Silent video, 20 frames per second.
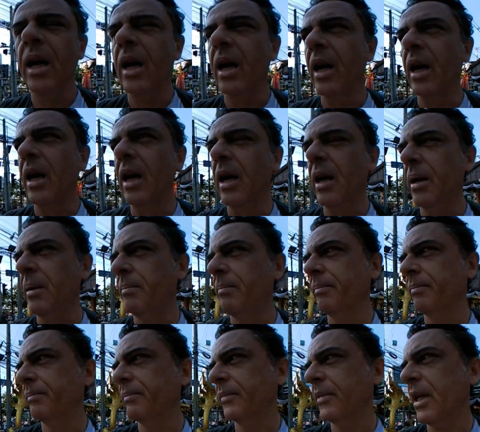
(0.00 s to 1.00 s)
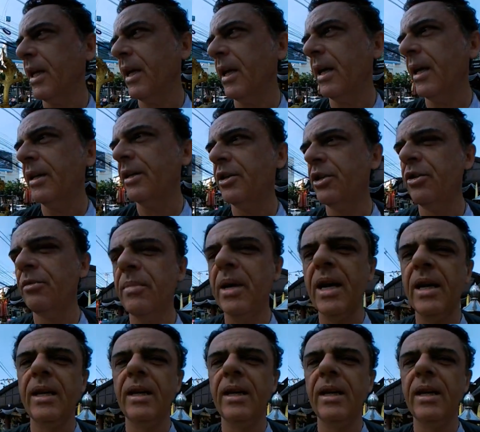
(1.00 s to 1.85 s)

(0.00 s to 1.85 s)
And to my